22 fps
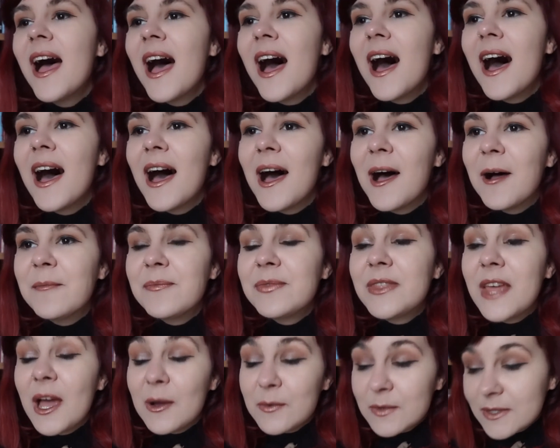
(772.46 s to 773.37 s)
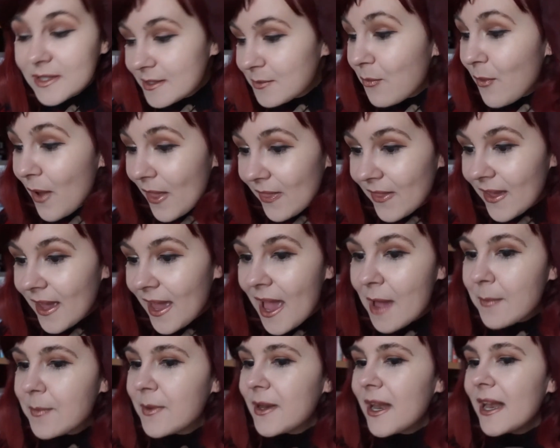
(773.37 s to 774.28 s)
Um, that was when that
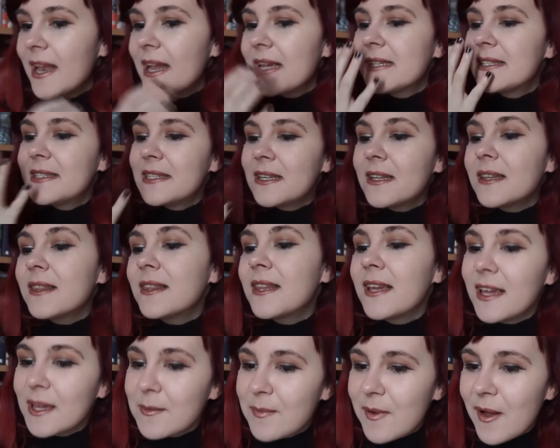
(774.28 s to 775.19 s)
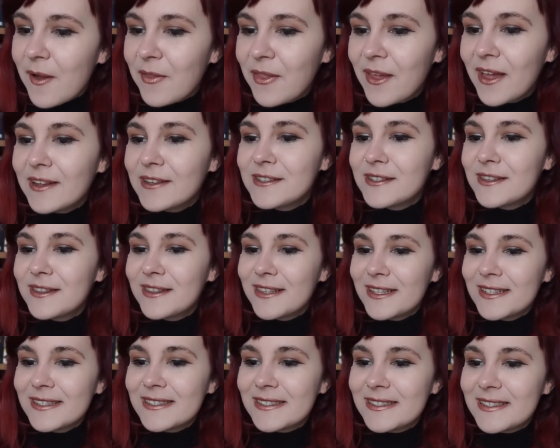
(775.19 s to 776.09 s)
happened. And I still think about that to
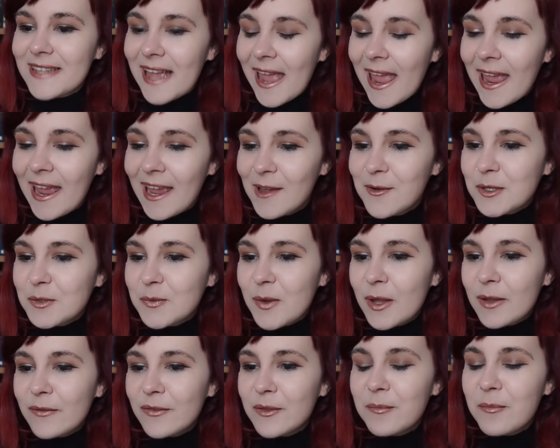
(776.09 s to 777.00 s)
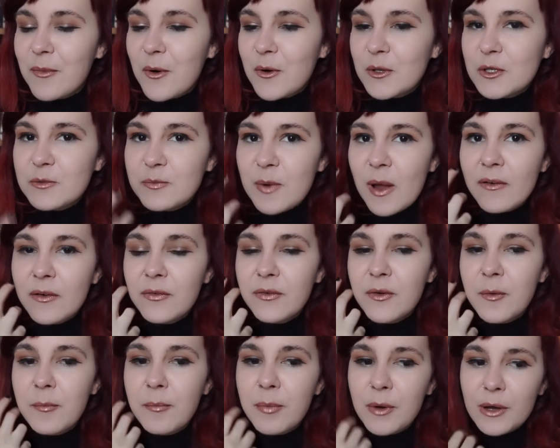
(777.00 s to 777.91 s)
this day. It was one of the most
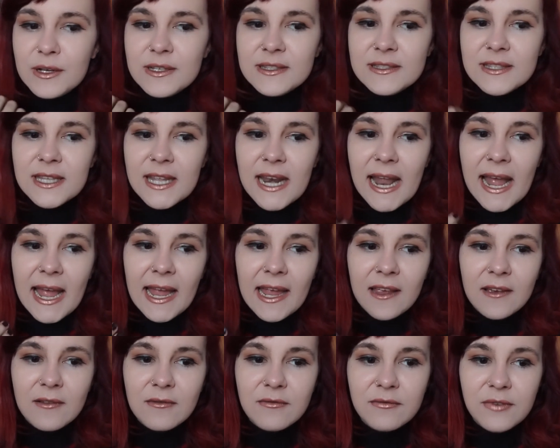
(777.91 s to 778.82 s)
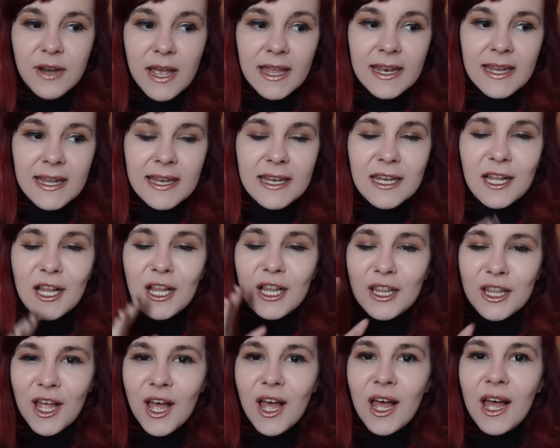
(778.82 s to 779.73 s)
powerful books that I read in a
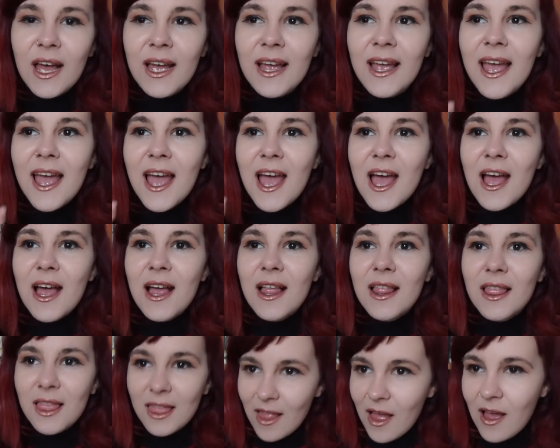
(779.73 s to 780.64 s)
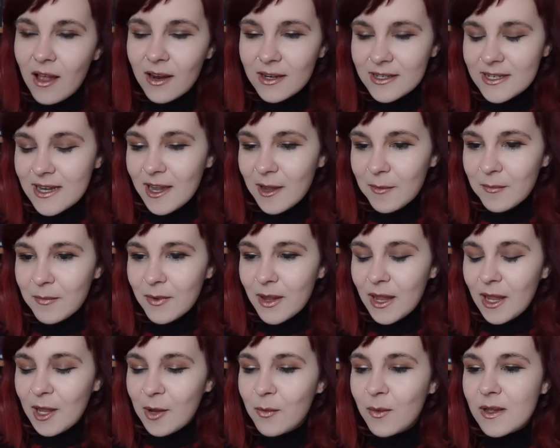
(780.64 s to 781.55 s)
long, long time.
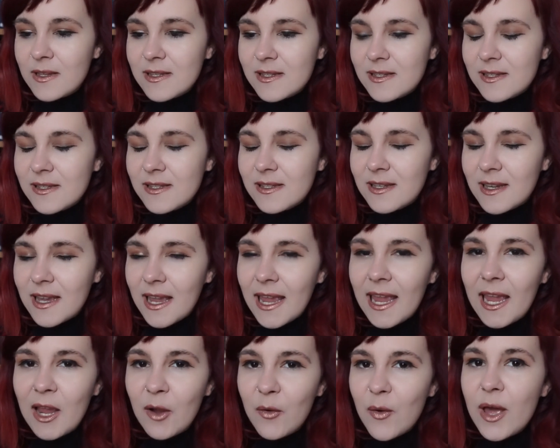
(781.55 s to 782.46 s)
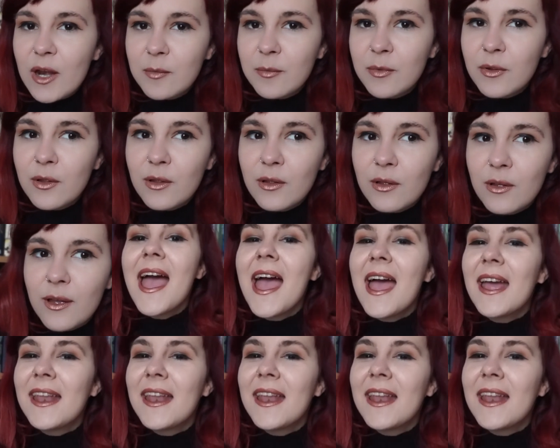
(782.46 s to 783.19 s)
It was incredible.